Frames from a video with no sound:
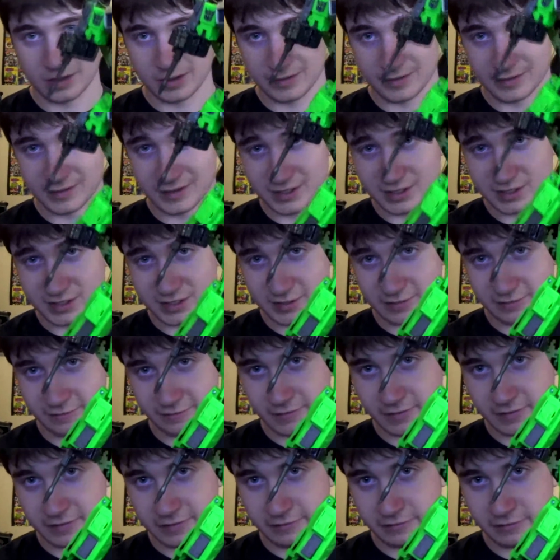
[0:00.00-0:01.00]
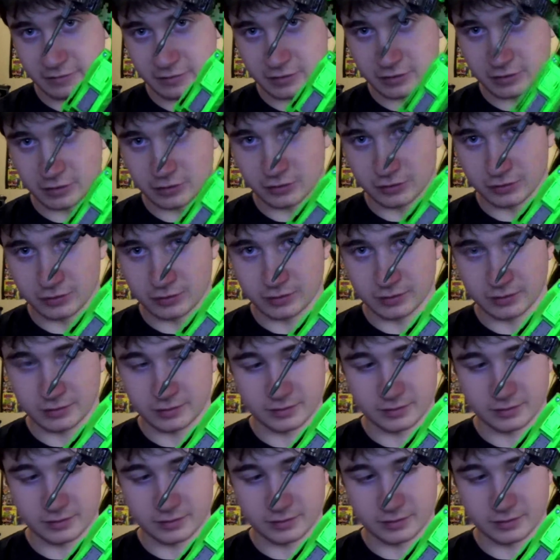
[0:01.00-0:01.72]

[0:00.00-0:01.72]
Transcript: This is a very good